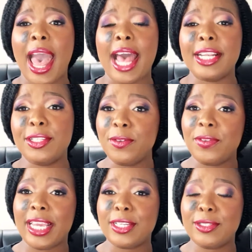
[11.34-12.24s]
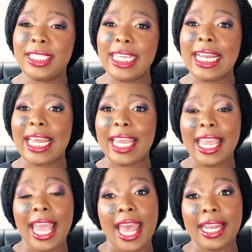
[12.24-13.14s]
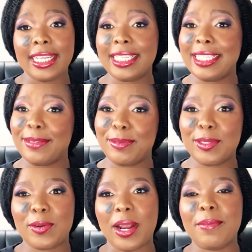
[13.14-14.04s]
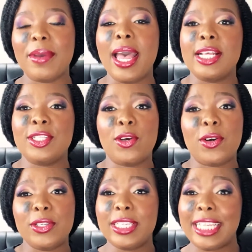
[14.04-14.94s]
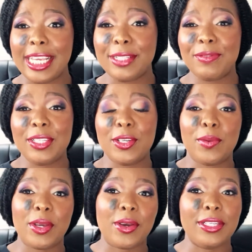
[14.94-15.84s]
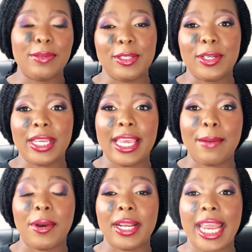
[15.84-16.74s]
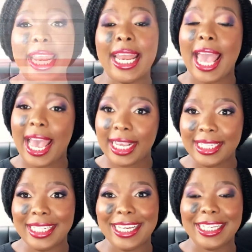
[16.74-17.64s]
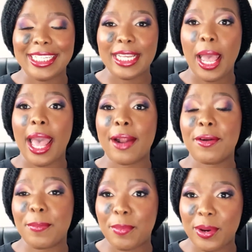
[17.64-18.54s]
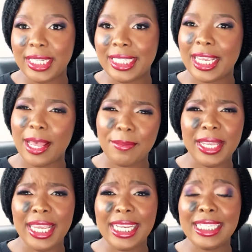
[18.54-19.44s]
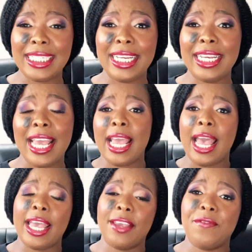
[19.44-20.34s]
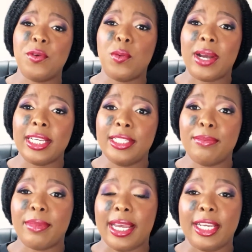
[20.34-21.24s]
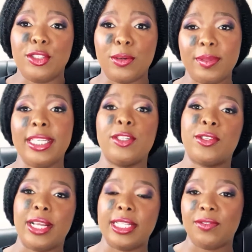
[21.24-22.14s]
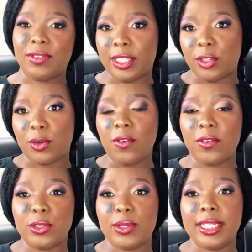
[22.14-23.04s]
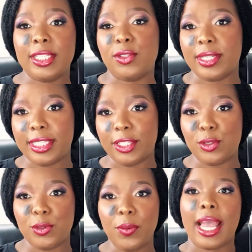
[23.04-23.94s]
and do not forget to share, like, and subscribe. So on today's video, we're going to be talking about an accident reporting application. If you watched my top tech trends video for 2022,